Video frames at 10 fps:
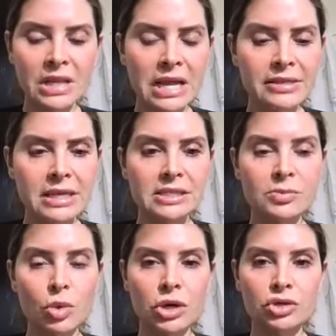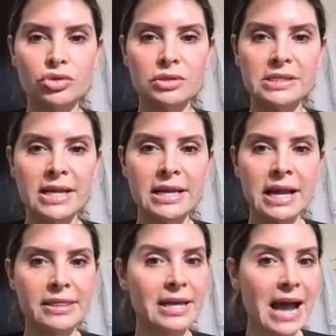I think it's a more controlled setting.
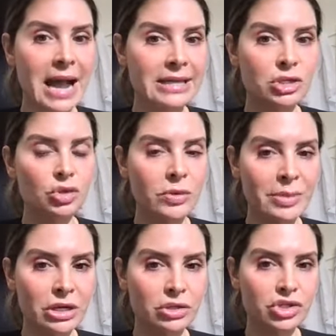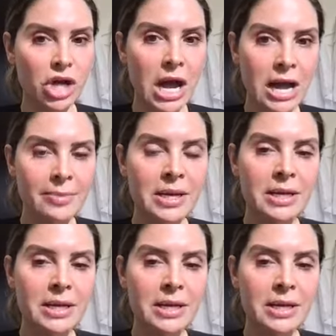I think I can do a better job